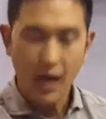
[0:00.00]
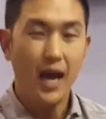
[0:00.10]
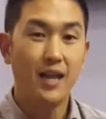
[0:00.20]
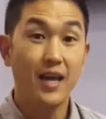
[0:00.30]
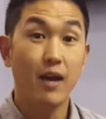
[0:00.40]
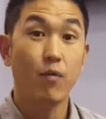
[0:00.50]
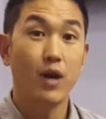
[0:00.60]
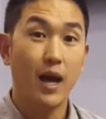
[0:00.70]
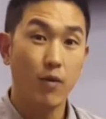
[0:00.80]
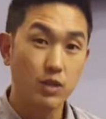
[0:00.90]
And then
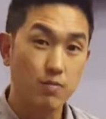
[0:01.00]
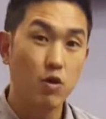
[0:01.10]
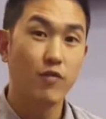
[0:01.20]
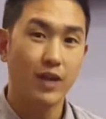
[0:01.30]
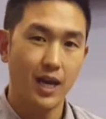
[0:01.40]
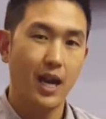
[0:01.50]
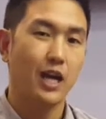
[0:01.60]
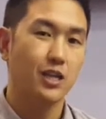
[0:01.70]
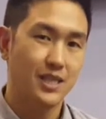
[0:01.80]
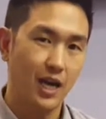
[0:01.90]
when I was moving it, I
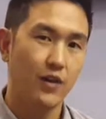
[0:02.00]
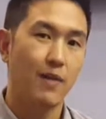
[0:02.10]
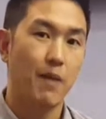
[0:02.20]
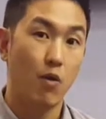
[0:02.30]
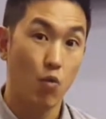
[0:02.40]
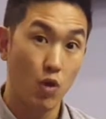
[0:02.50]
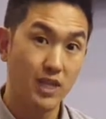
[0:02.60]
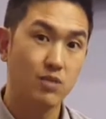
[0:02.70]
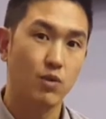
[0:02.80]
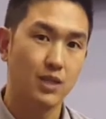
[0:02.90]
could tell that my
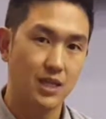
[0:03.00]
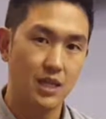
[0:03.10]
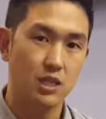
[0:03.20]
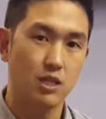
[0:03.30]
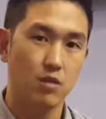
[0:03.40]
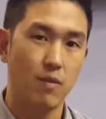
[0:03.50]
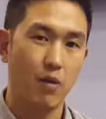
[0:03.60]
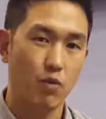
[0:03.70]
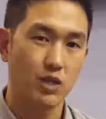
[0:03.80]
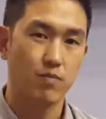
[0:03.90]
wrist was an issue, my
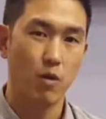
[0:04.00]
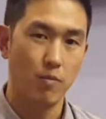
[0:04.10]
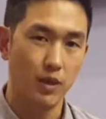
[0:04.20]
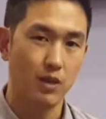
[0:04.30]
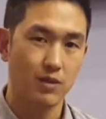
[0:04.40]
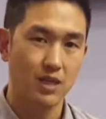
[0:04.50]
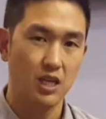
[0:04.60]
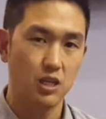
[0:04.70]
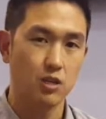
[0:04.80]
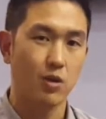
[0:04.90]
wrist mobility was an
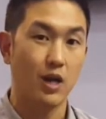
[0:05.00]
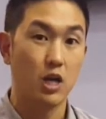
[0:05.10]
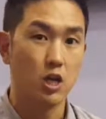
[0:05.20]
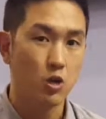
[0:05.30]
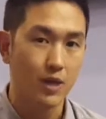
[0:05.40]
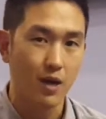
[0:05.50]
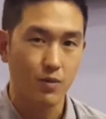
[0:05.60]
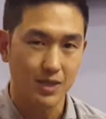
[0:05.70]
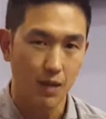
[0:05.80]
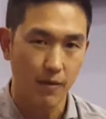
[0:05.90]
issue, so I knew that it
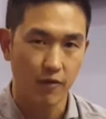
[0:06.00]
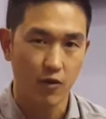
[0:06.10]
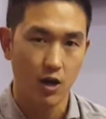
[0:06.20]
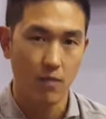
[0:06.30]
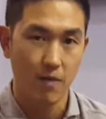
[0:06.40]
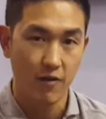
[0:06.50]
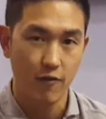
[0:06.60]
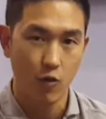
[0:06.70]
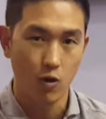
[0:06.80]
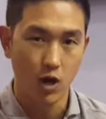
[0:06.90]
was coming from my
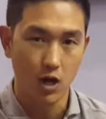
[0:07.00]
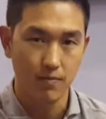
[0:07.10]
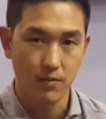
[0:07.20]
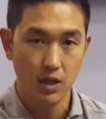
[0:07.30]
forearm.